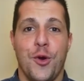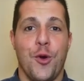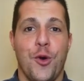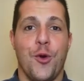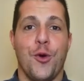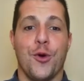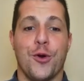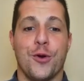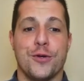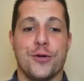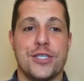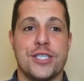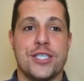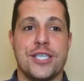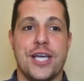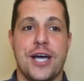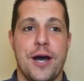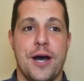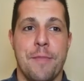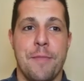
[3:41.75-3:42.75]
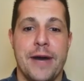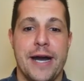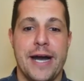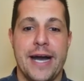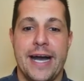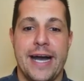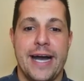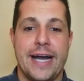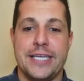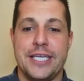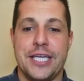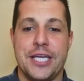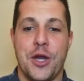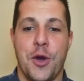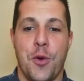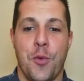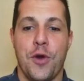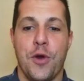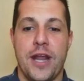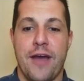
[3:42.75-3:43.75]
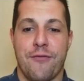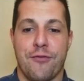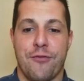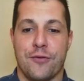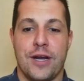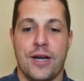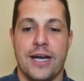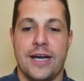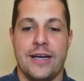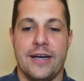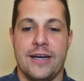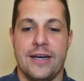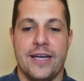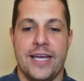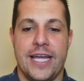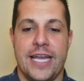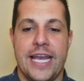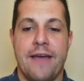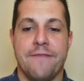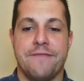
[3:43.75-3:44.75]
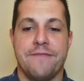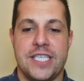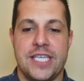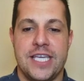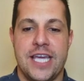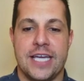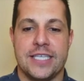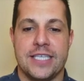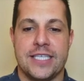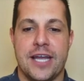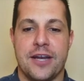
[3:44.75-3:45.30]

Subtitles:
or some, an FCS